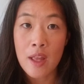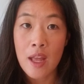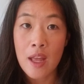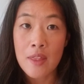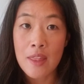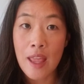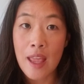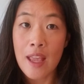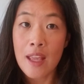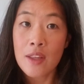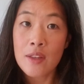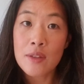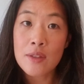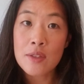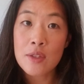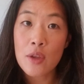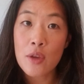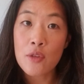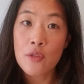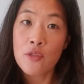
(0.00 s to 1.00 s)
the angles
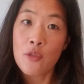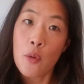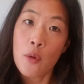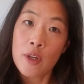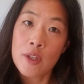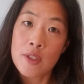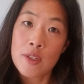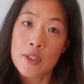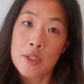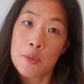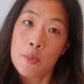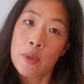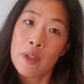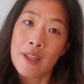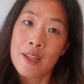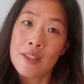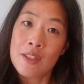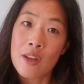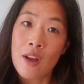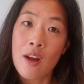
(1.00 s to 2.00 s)
of forces
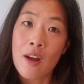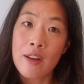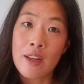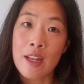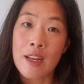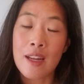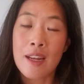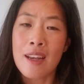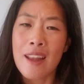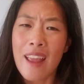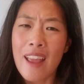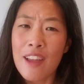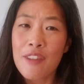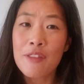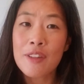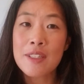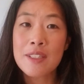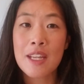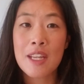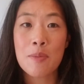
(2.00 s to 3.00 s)
placed on it in
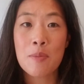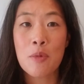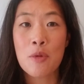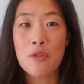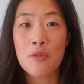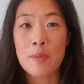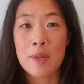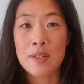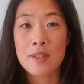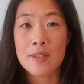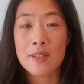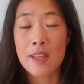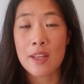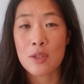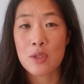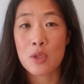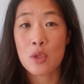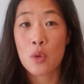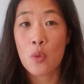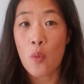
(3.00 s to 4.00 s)
everyday movements like
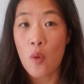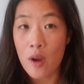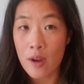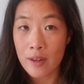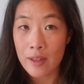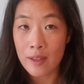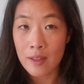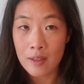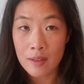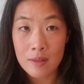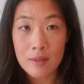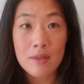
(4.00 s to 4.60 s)
squatting,